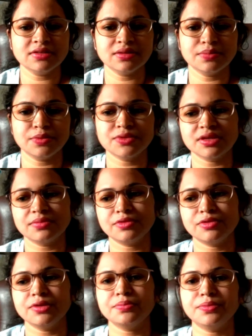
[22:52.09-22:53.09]
Suppose I'm
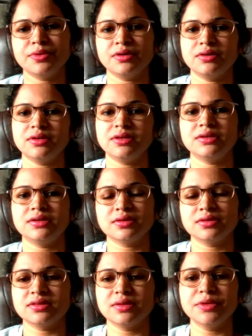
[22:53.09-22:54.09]
doing like
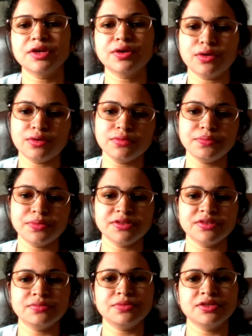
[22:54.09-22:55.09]
semicolon
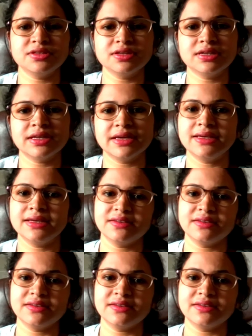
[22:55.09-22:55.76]
person like.